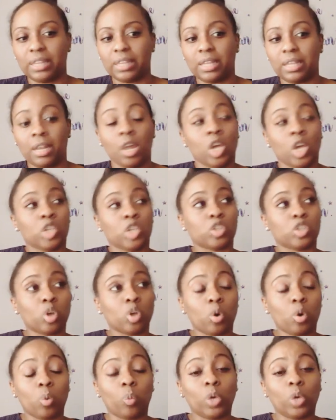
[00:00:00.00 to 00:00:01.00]
And then,
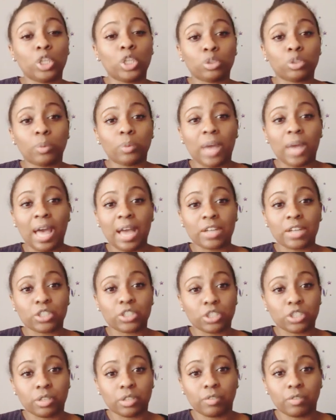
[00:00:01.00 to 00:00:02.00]
so once you ask
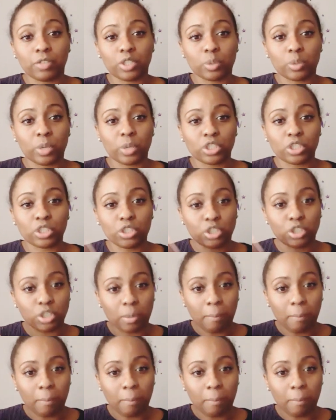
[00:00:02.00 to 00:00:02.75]
yourself these questions,